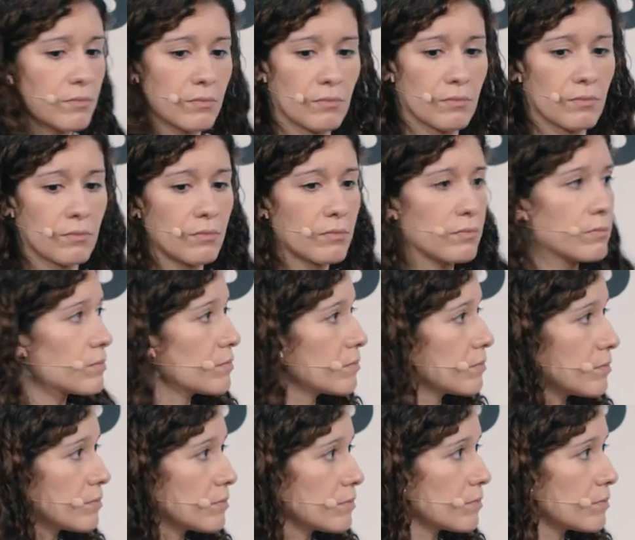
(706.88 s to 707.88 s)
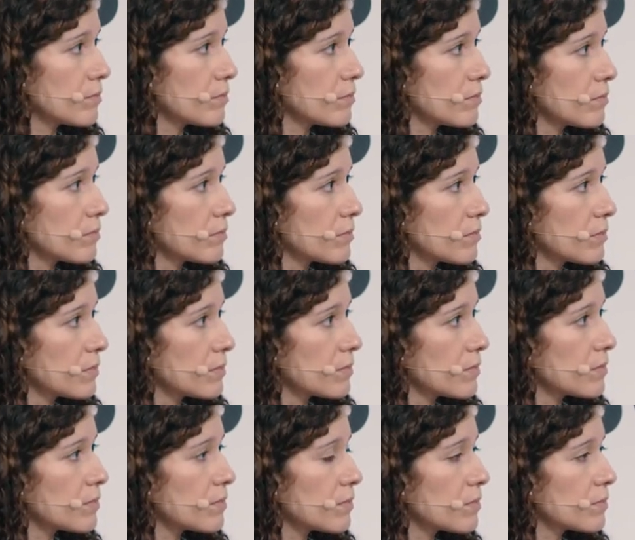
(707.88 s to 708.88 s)

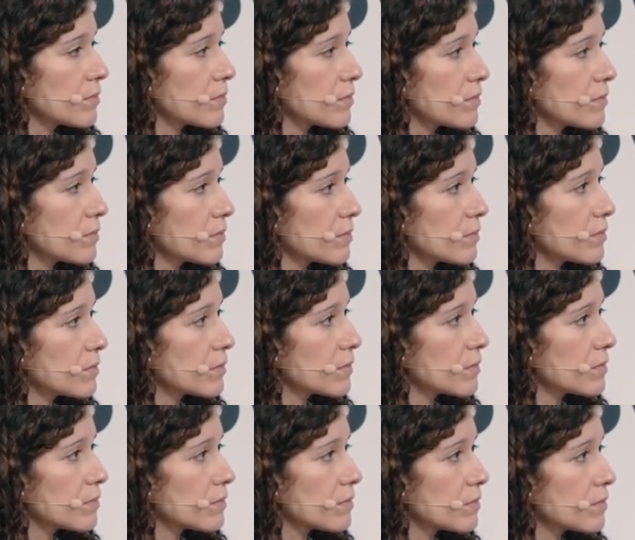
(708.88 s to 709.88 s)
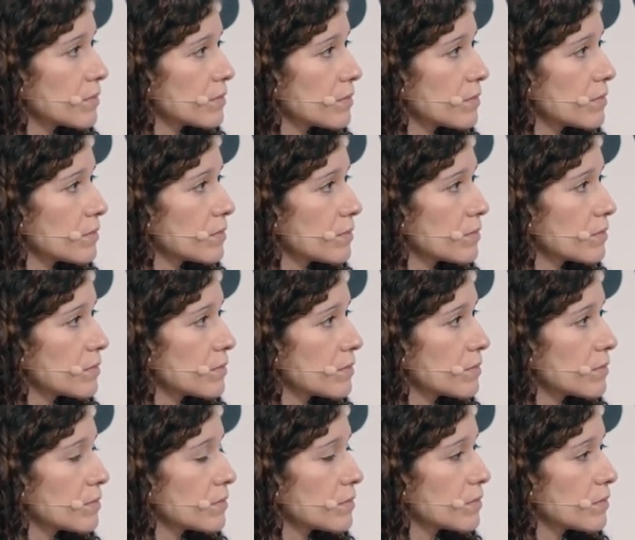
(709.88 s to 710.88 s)

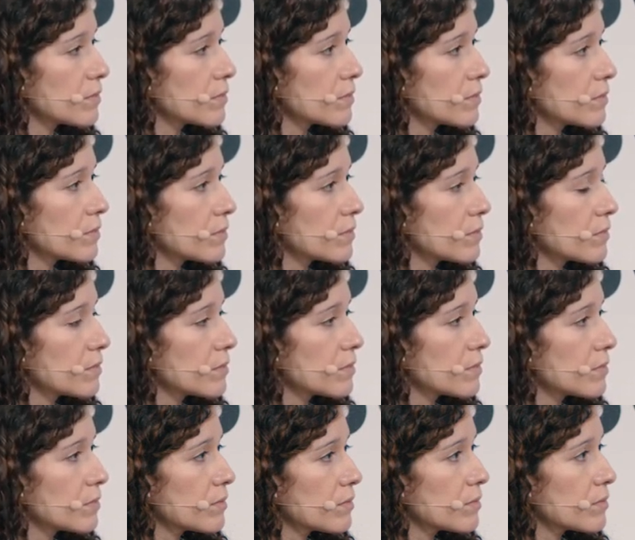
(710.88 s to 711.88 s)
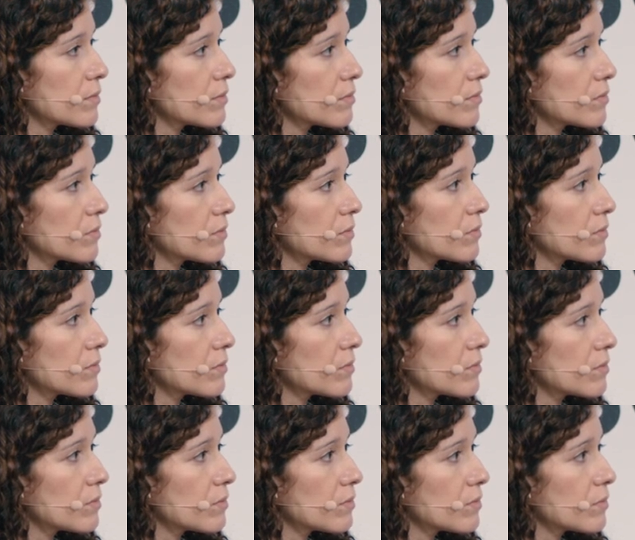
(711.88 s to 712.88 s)

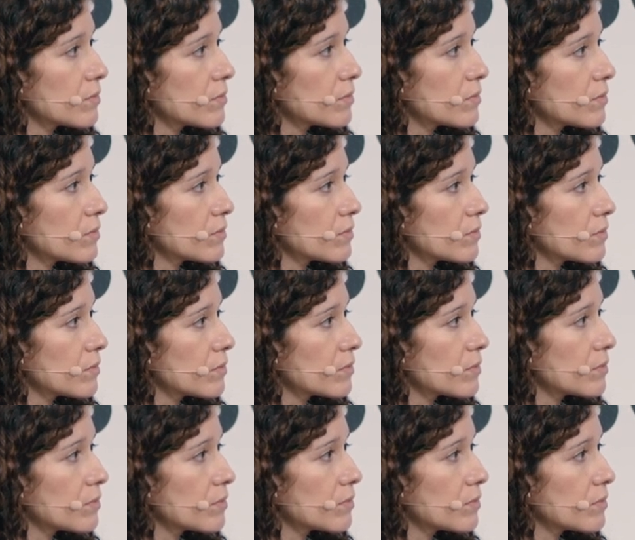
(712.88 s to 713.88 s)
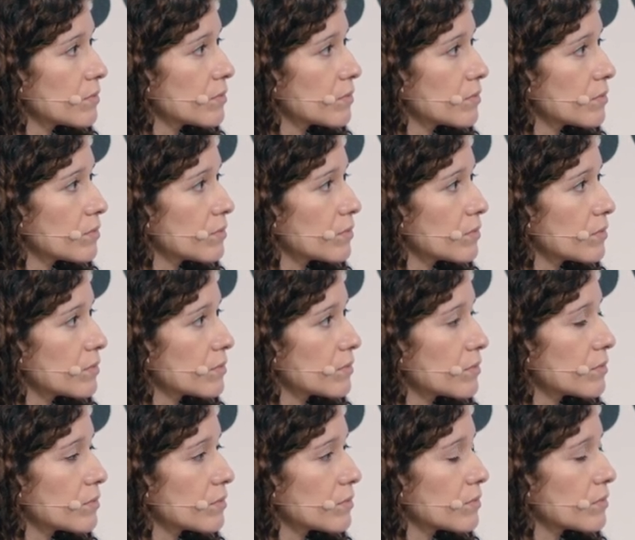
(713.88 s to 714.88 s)
This person isn't speaking.